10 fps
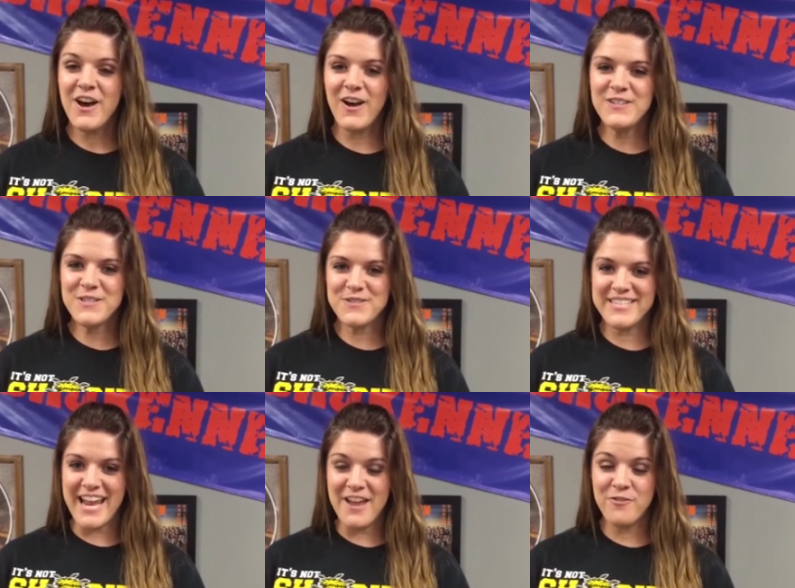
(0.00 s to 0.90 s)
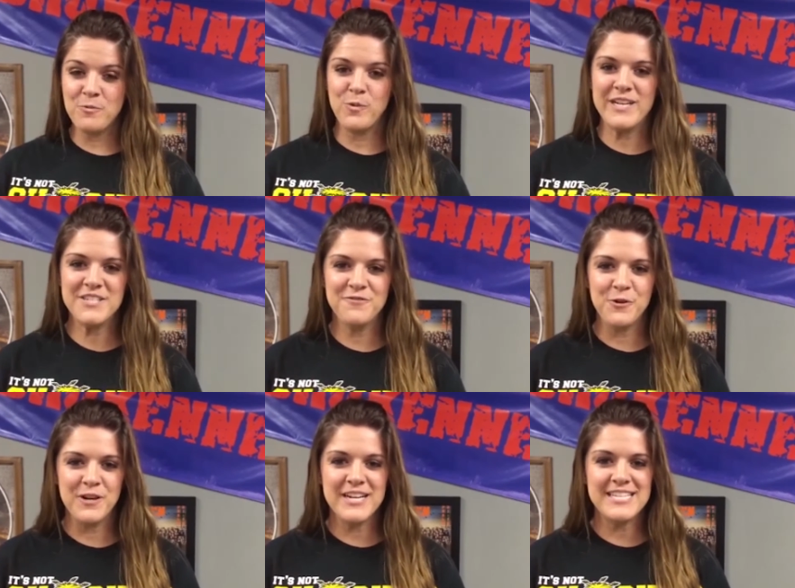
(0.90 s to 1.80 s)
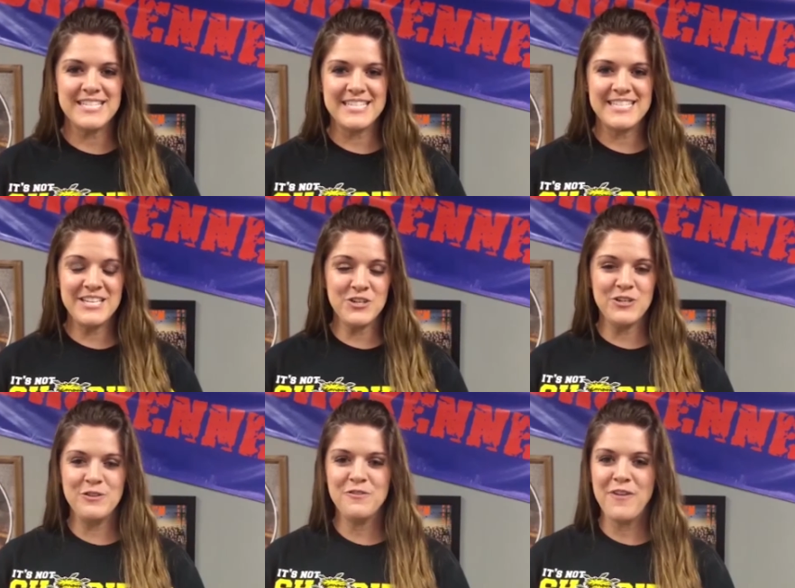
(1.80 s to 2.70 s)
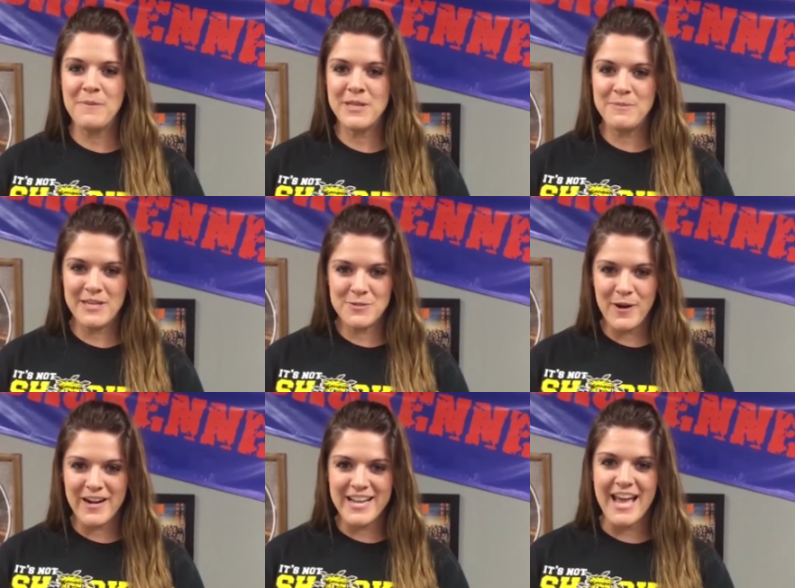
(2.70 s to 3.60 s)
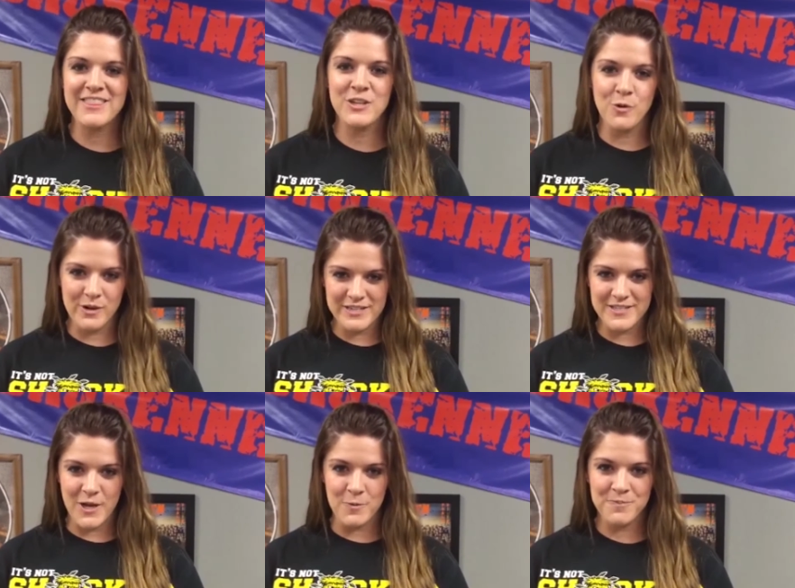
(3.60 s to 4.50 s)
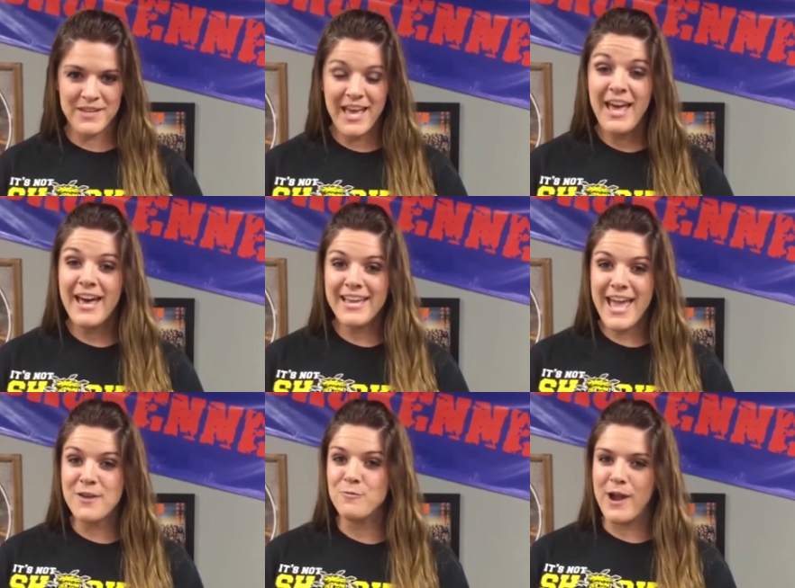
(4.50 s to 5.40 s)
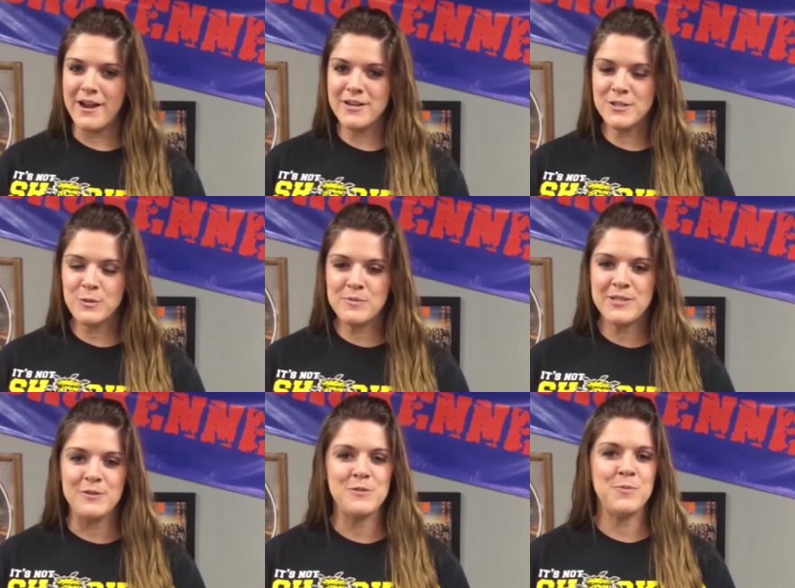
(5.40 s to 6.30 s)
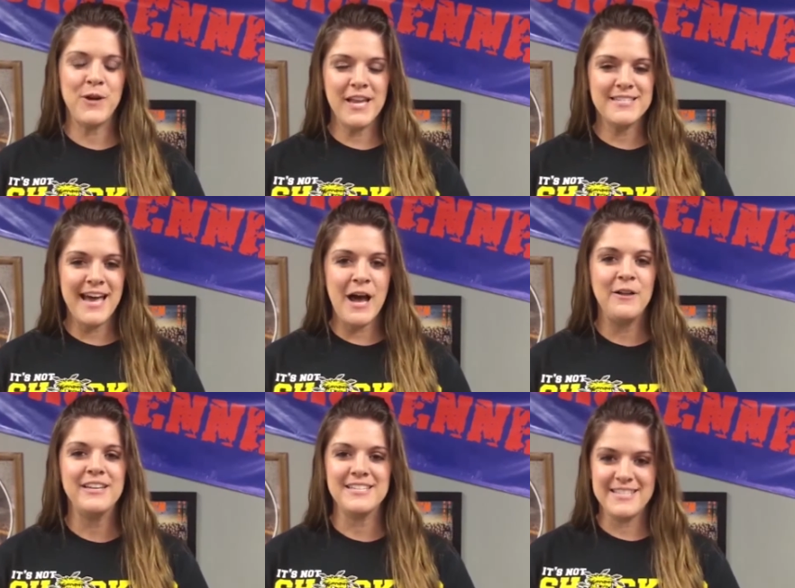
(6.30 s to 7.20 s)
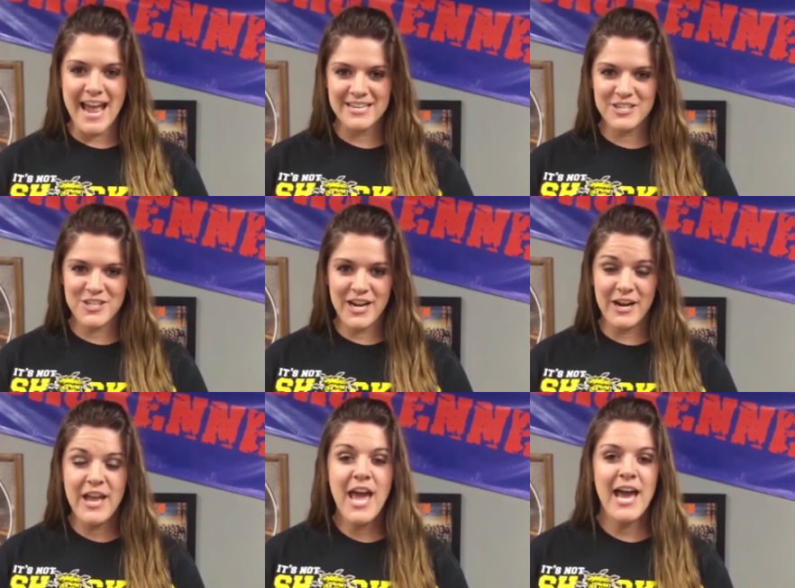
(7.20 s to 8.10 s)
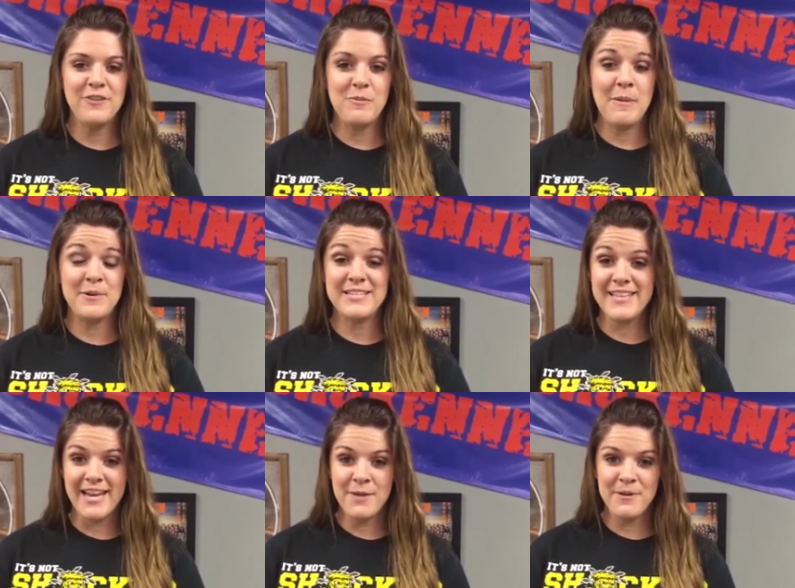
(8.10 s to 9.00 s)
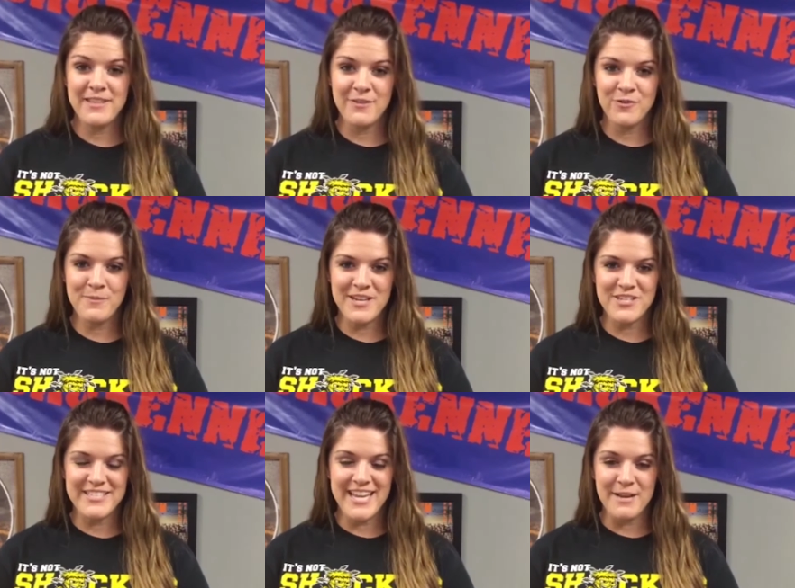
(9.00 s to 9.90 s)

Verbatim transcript: Also today from 1 to 4 is the Senior Youth Family Beach Party at the Gordon's home. Again, wear your swimsuits, bring a towel and a snack to share, and remember to sign up at the information